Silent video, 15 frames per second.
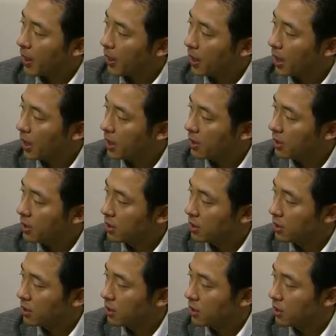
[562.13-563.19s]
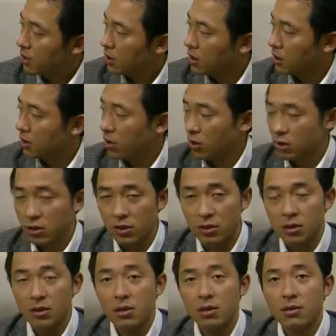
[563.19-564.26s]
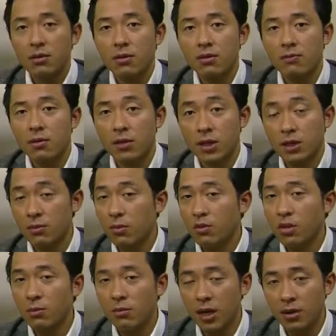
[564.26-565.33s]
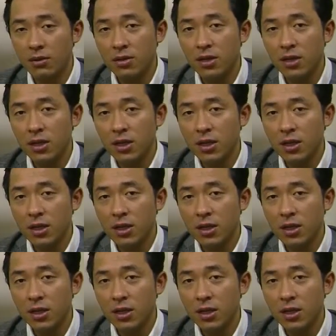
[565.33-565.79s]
And net auction for the small amount.